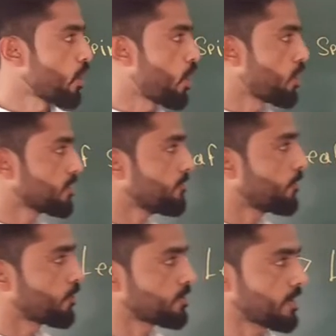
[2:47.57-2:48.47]
all the
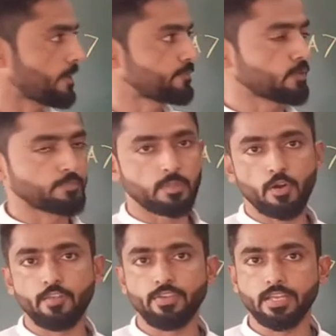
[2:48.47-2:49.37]
four types of the
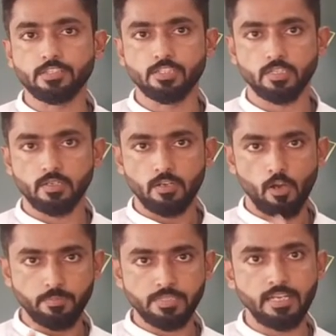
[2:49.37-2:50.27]
modification
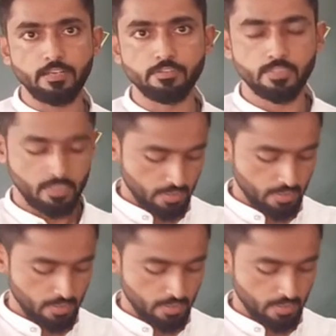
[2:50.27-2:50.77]
of the leaves